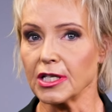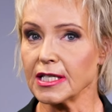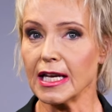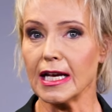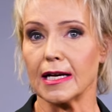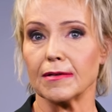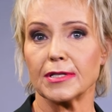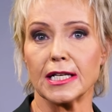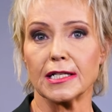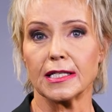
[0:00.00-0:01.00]
just a year
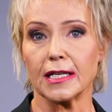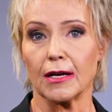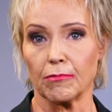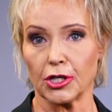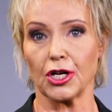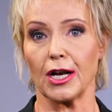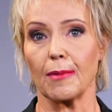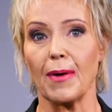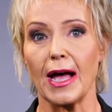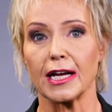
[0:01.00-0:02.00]
since
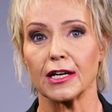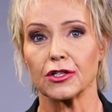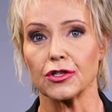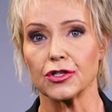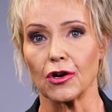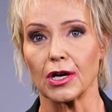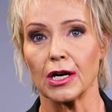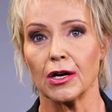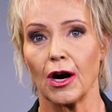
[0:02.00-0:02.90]
returning back to soccer